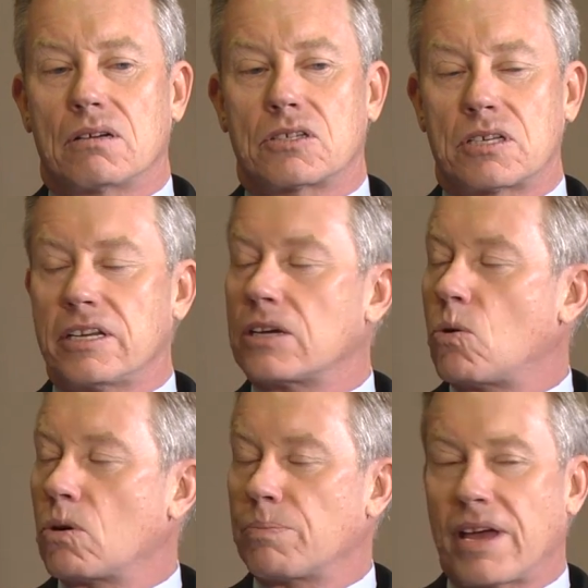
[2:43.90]

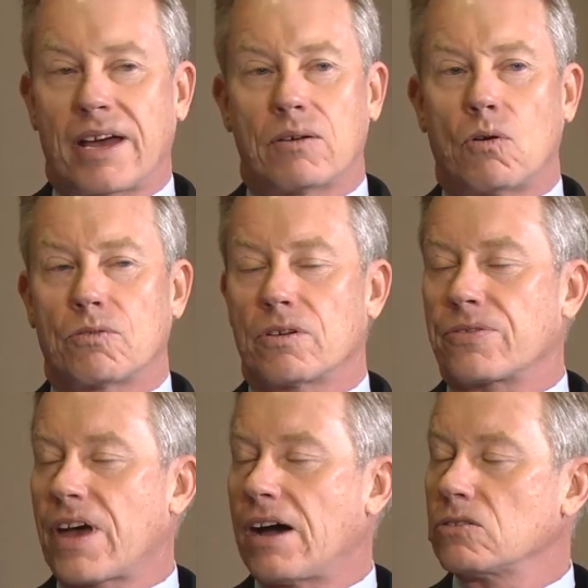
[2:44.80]
Citicorp had over
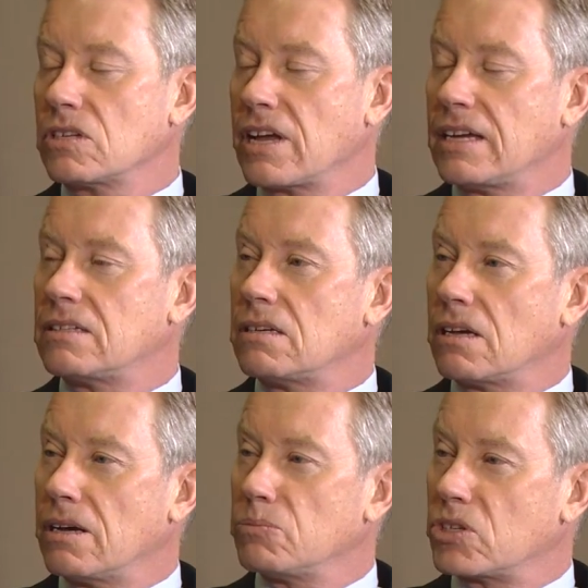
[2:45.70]
1,000
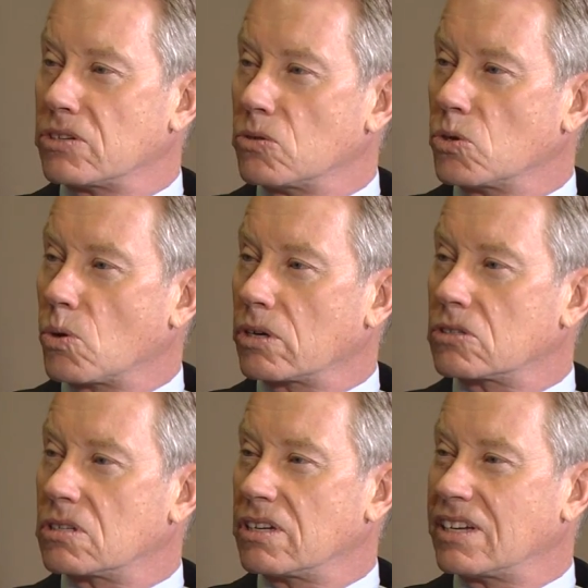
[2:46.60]
ATMs in New York
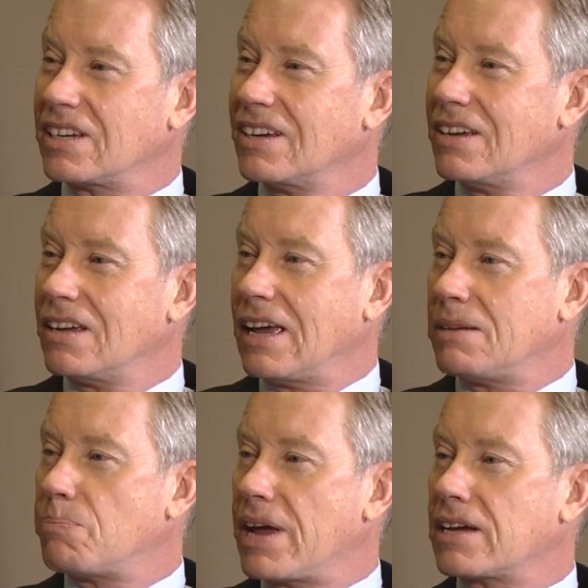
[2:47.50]
City,
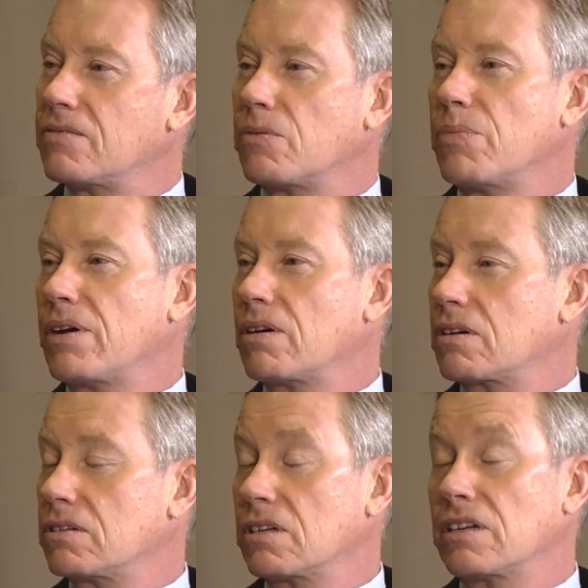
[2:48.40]
and Bank of
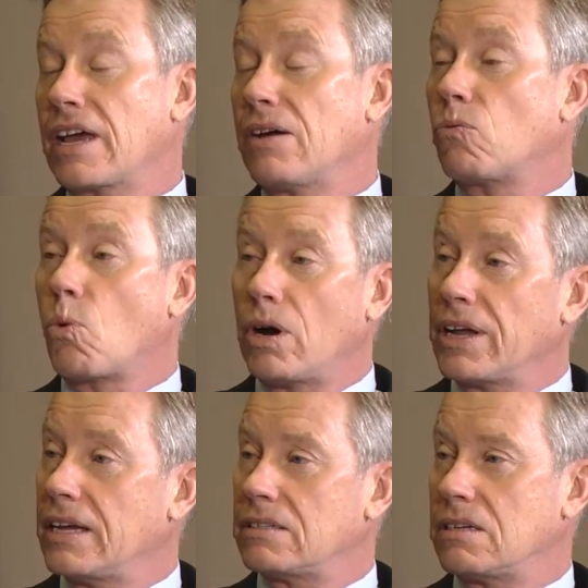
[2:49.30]
America didn't have one
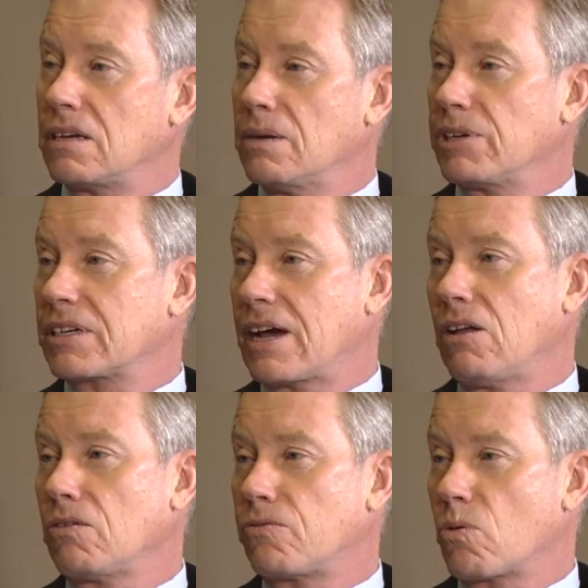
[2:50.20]
ATM in
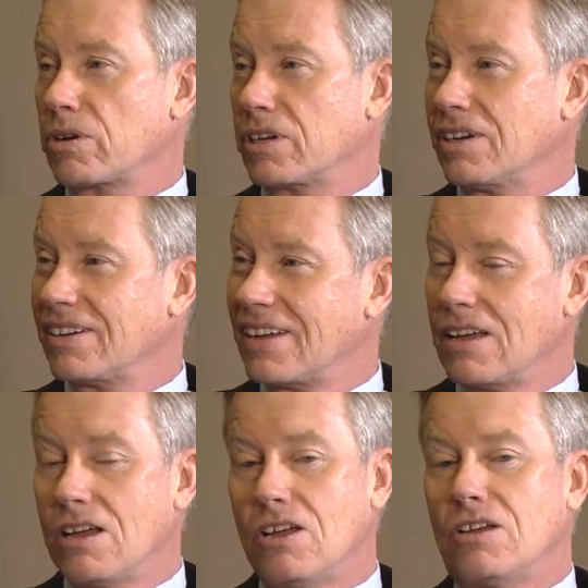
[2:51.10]
California.
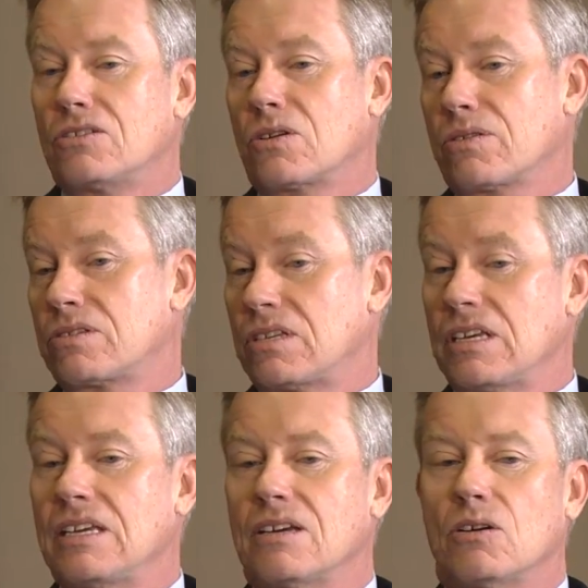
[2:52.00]
So the
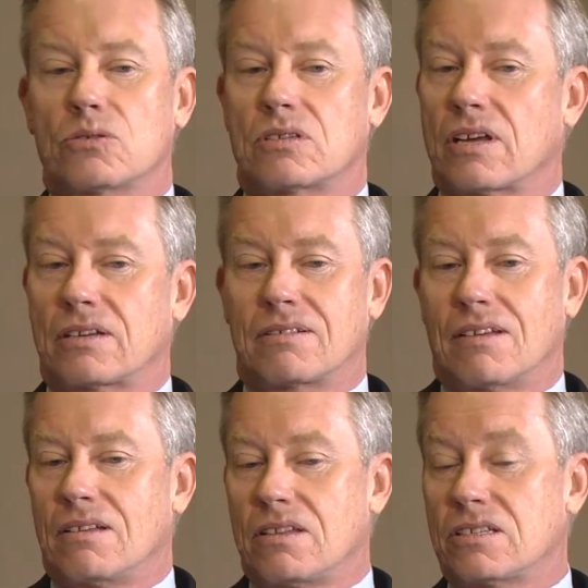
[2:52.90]
CEO said,
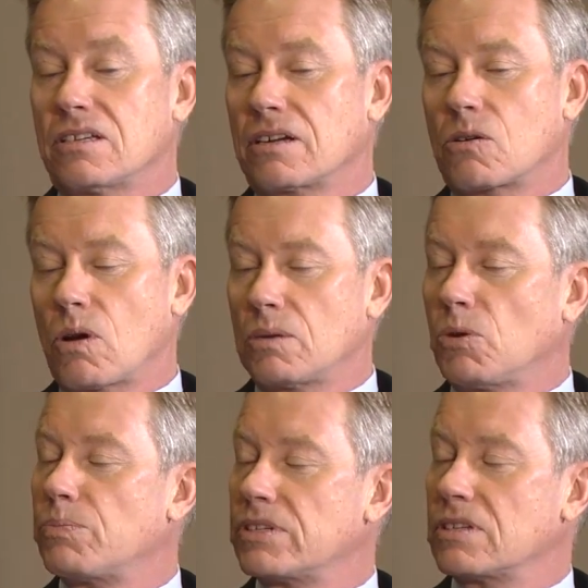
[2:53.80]
"This is an
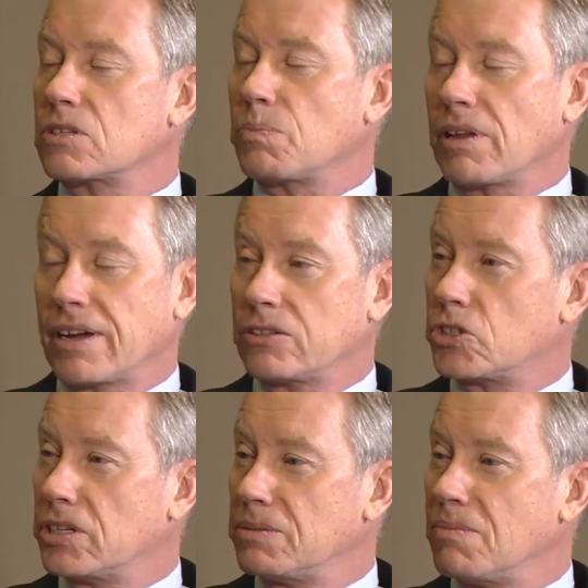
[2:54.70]
incredible business plan,
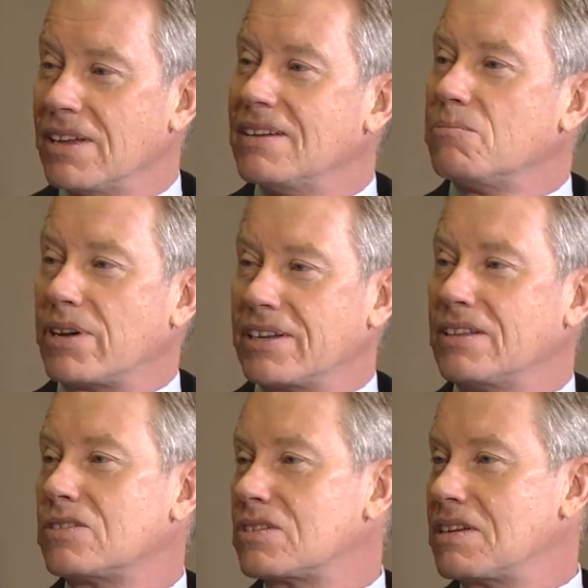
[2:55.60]
Jim, but
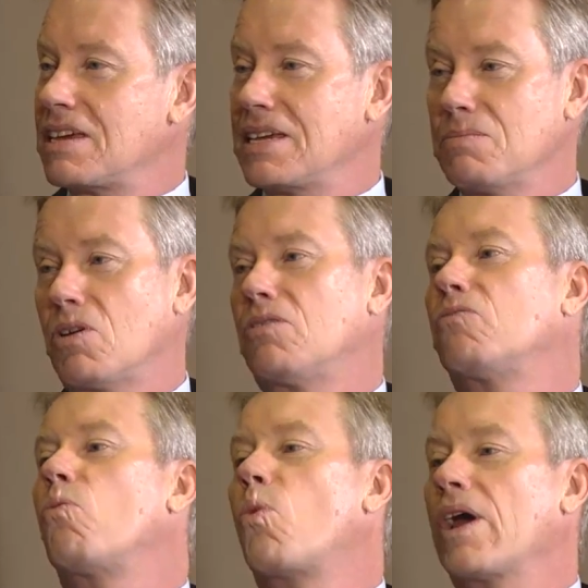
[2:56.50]
in the scheme
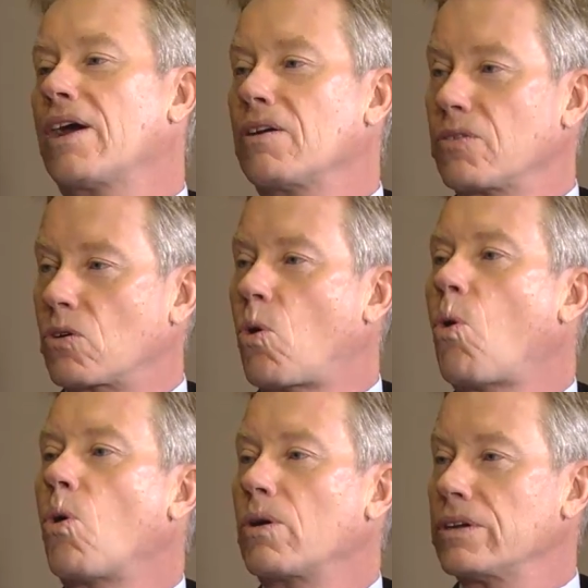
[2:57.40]
of where the
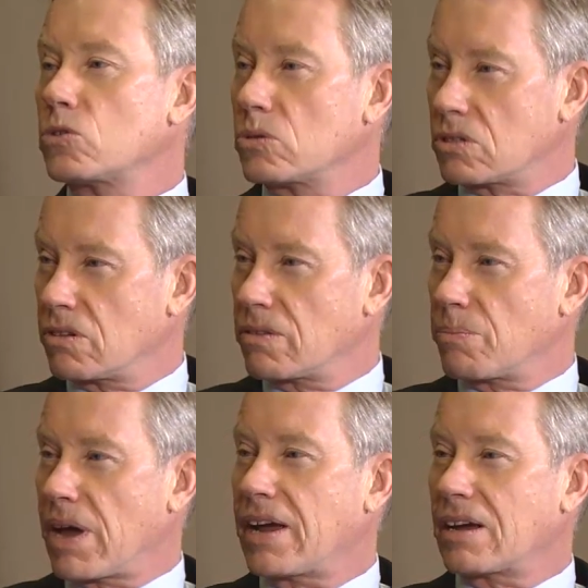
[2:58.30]
core interests of the
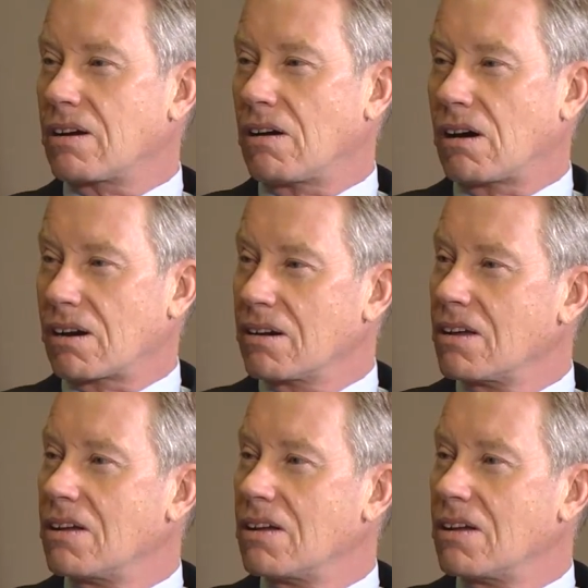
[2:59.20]
bank are,